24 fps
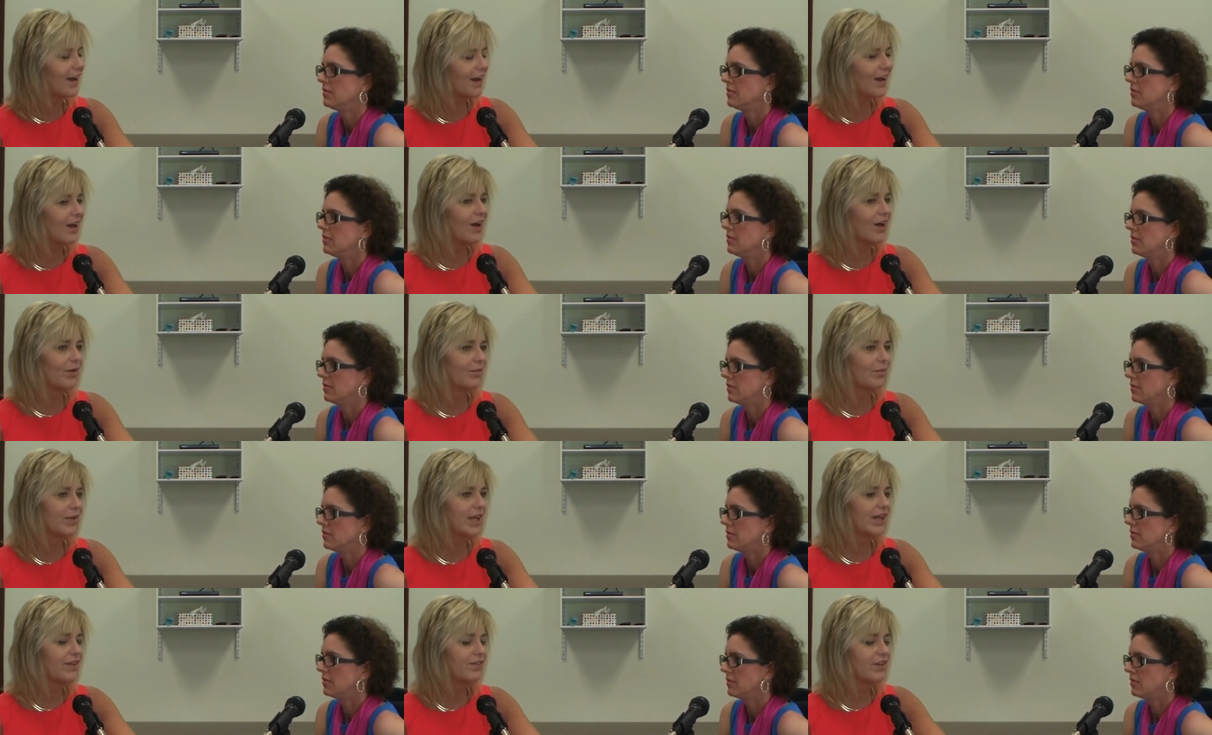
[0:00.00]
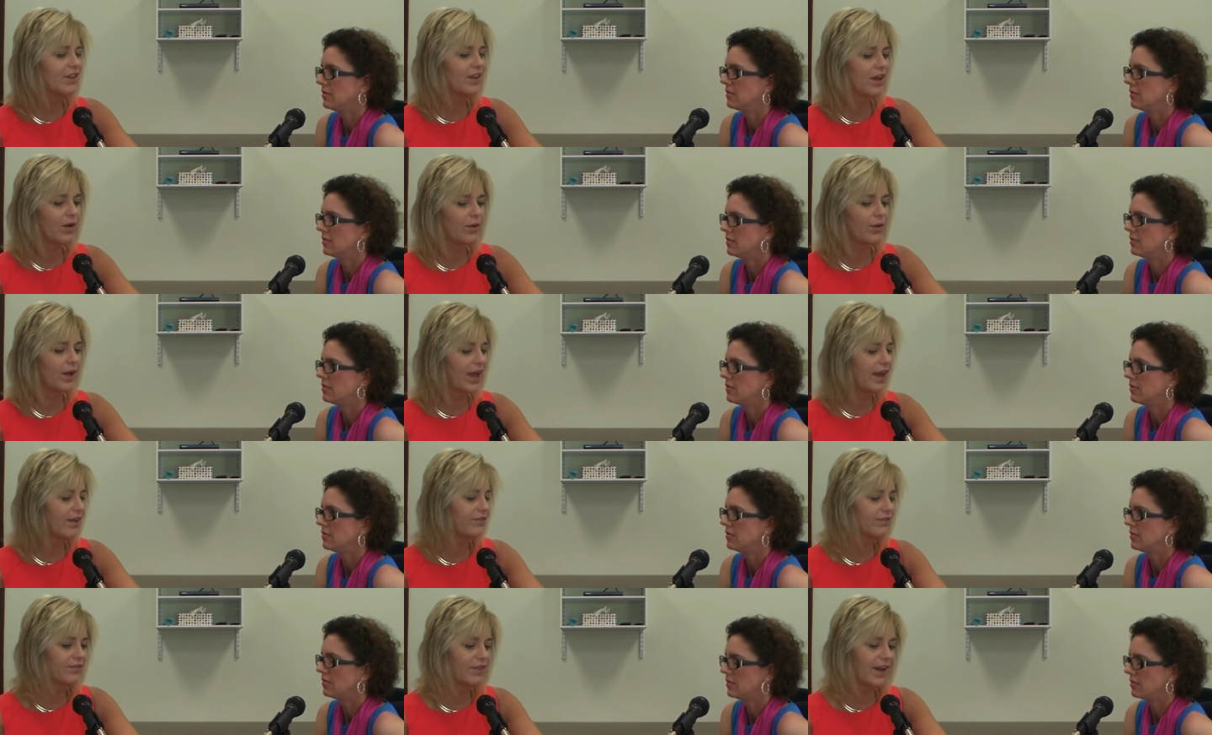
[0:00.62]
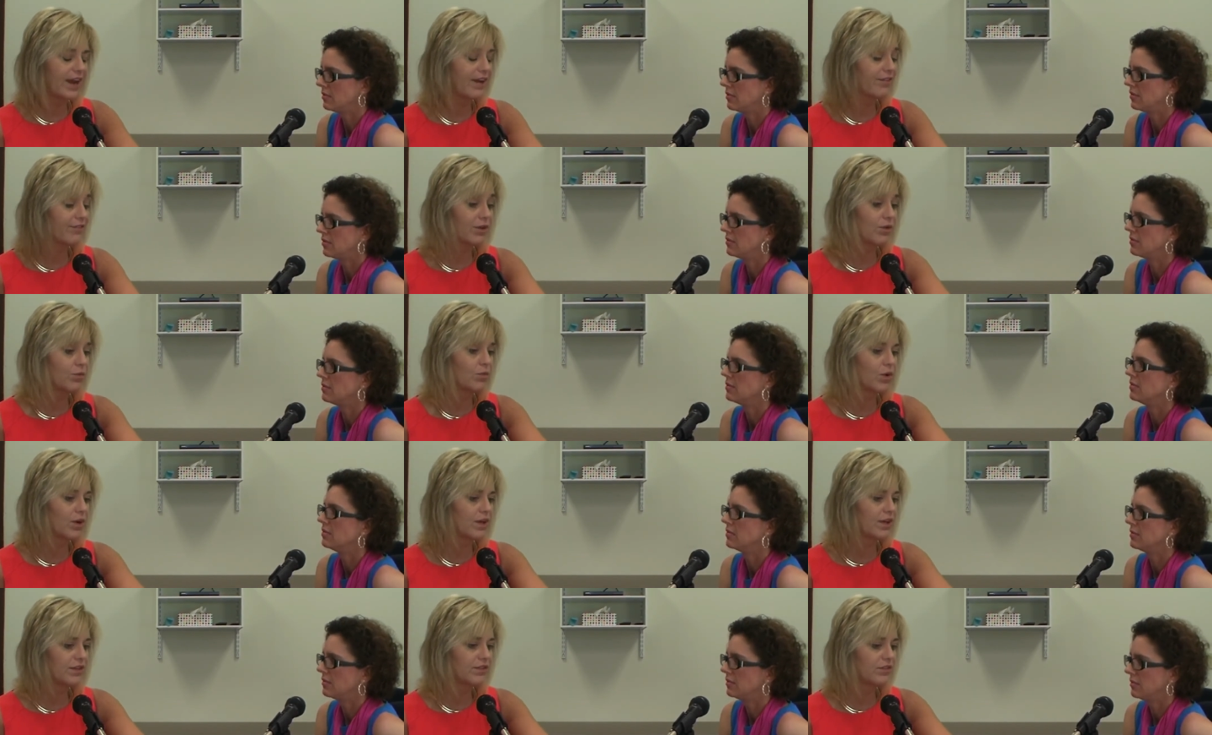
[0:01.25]
Speaker 1: even though
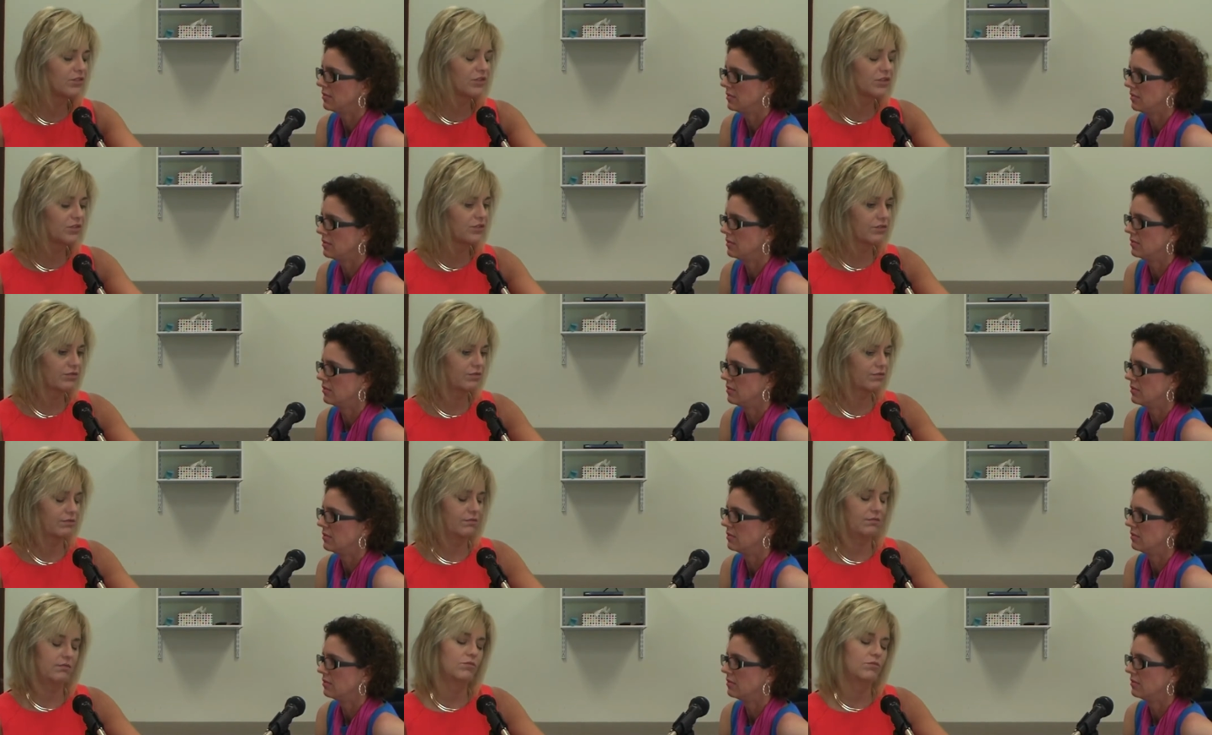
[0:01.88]
everyone is just